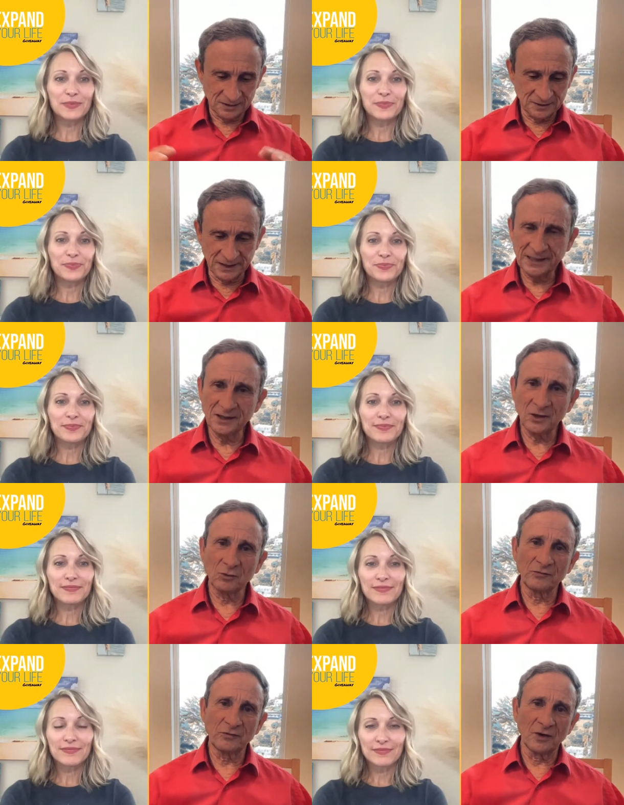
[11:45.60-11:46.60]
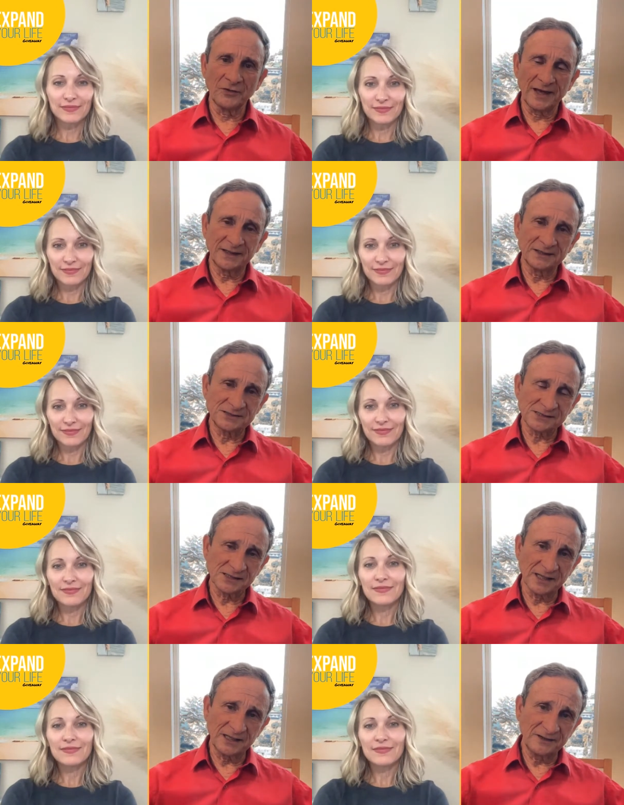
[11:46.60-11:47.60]
Speaker 1: letting go of all that and
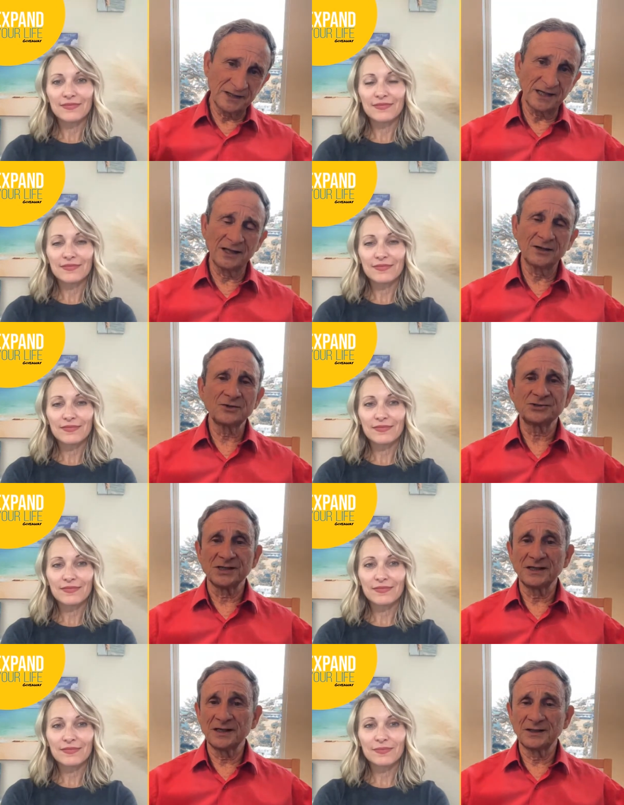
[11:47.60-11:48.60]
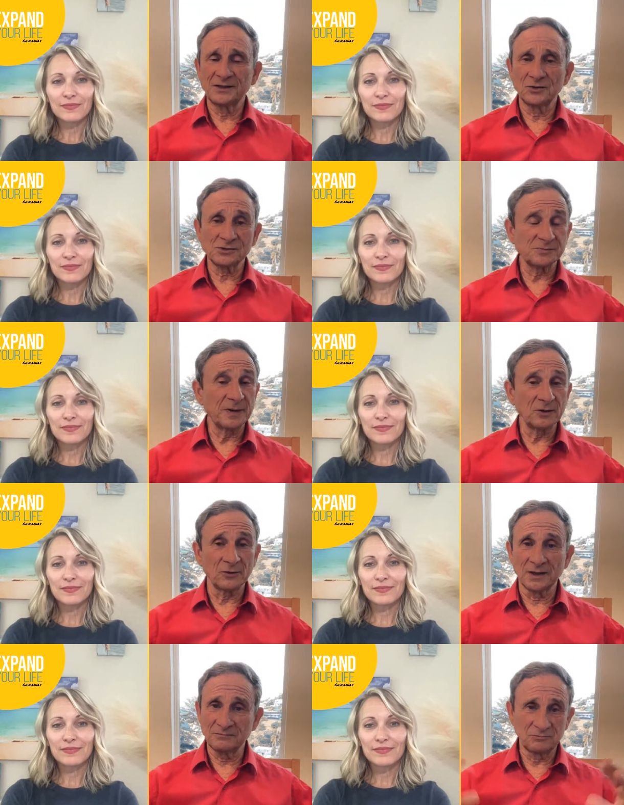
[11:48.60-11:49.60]
just letting the energy and your
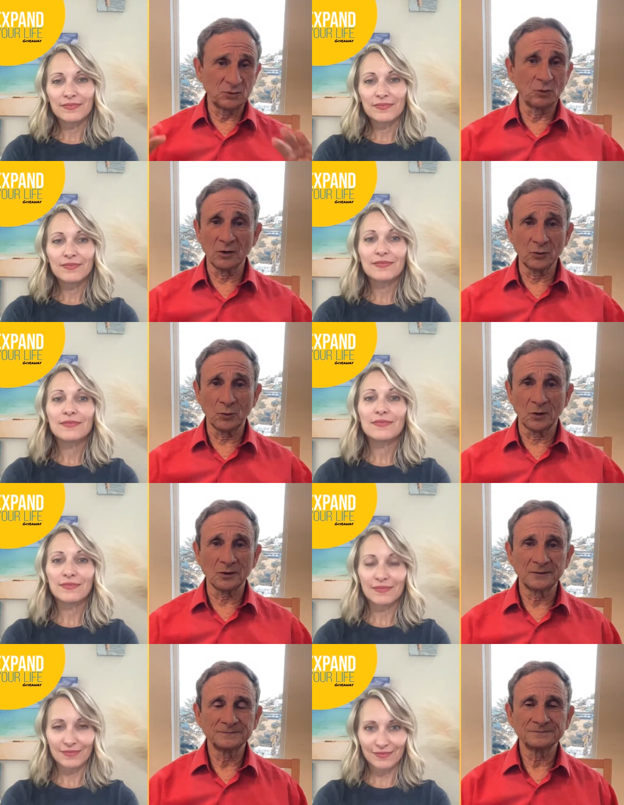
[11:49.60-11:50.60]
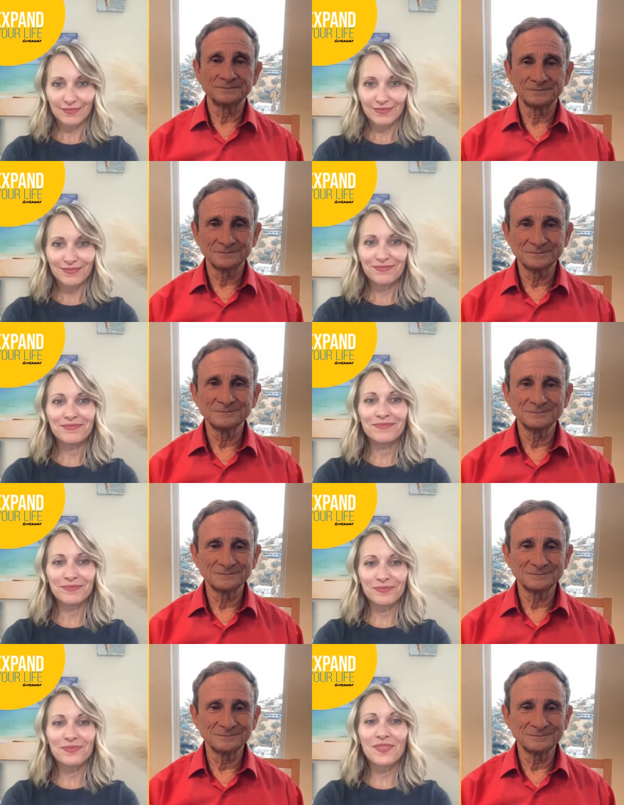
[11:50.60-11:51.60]
spirit do all the work.
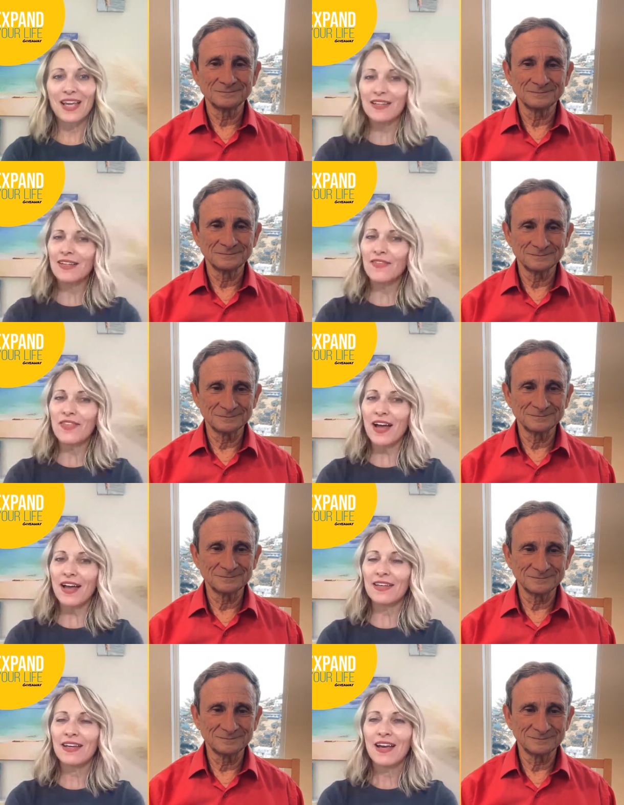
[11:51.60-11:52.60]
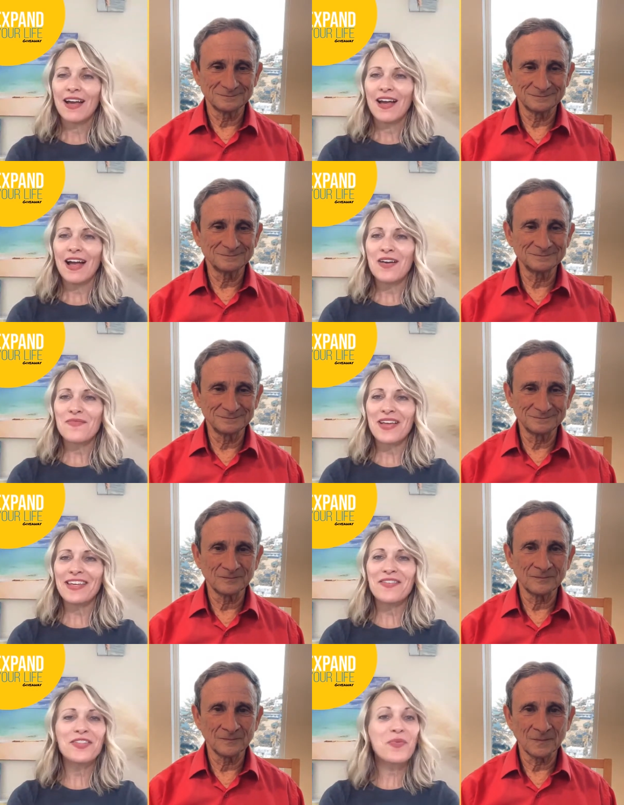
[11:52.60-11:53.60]
Speaker 2: Mm, I love that. Um,
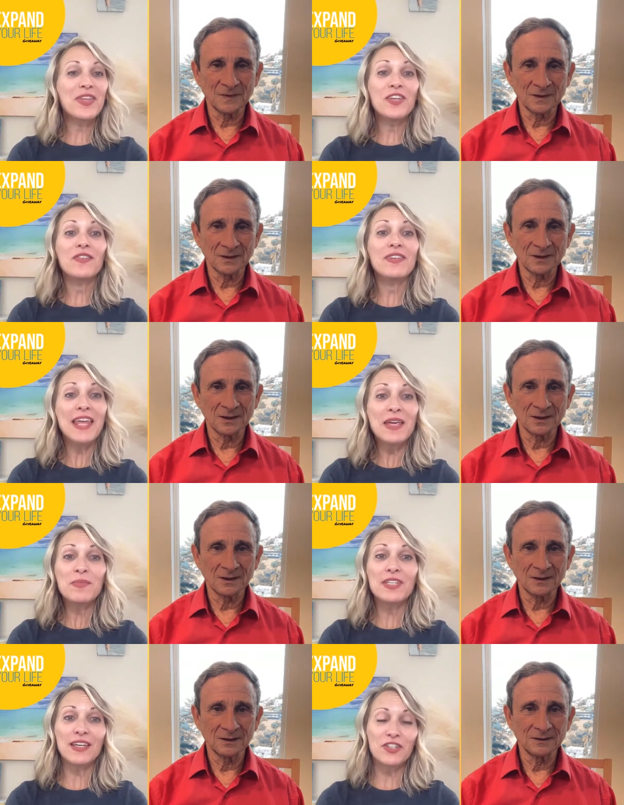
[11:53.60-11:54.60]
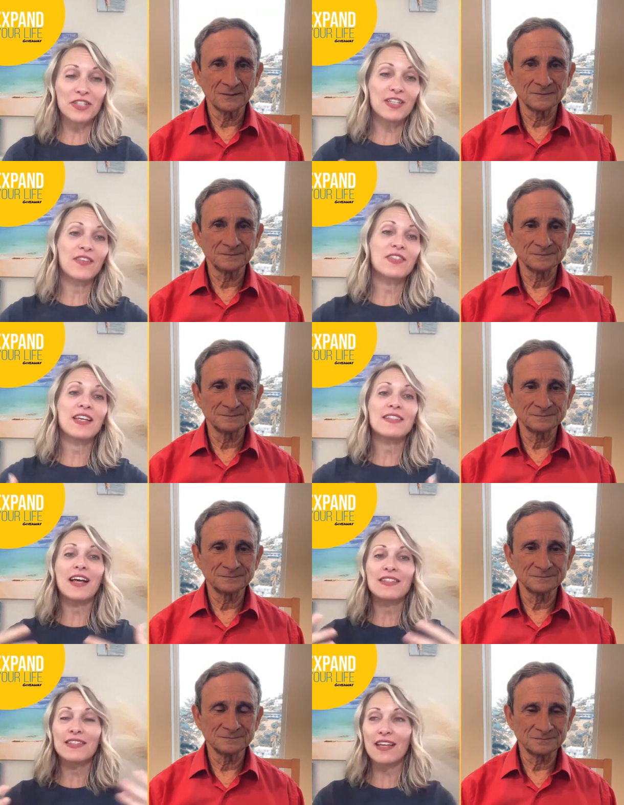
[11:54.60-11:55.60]
and even the way that you've named it just gives
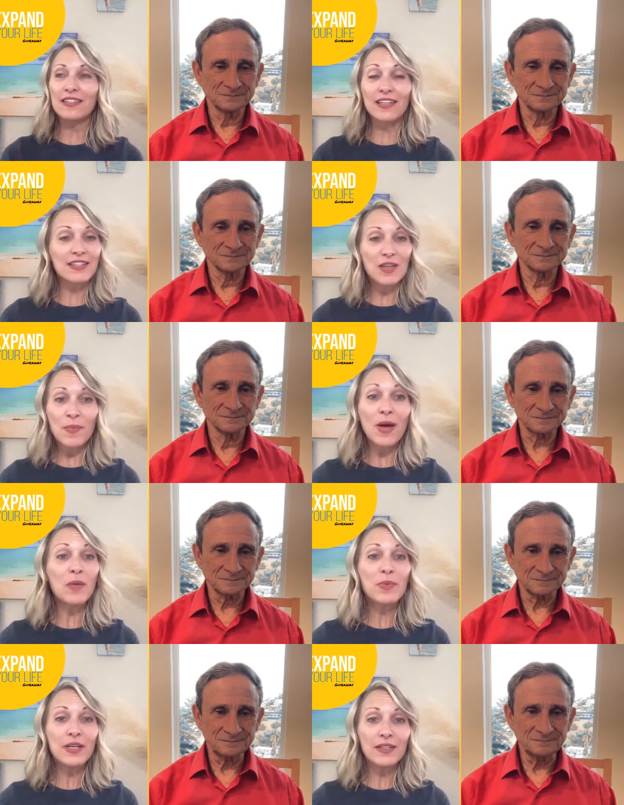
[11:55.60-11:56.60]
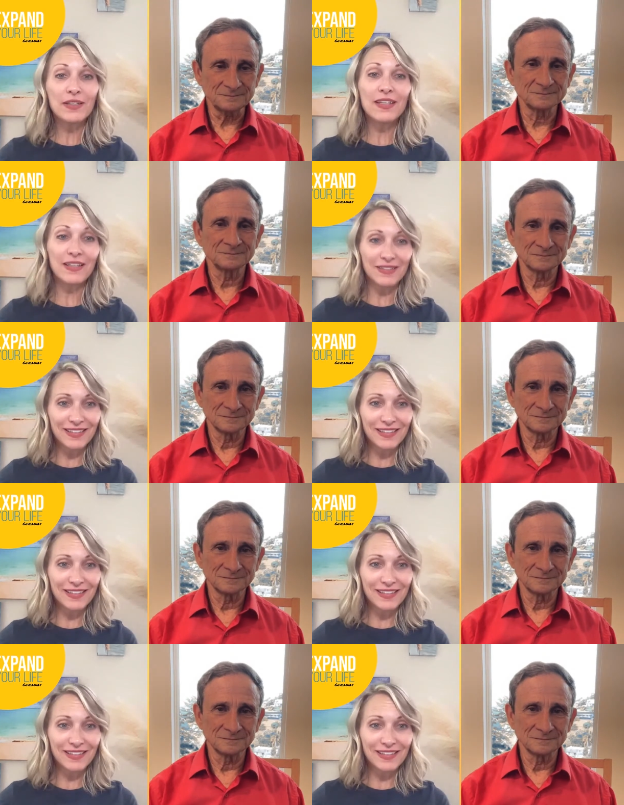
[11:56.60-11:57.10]
us that sense that it's about being